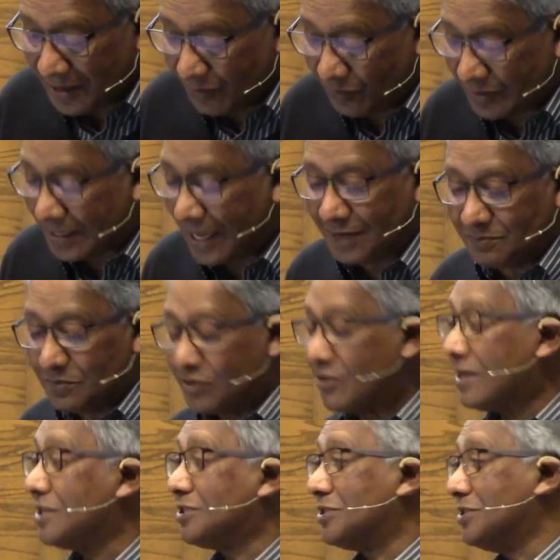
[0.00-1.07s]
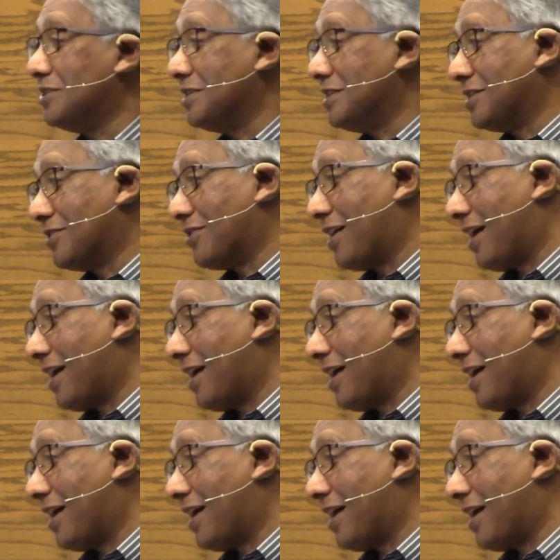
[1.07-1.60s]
with admiration in her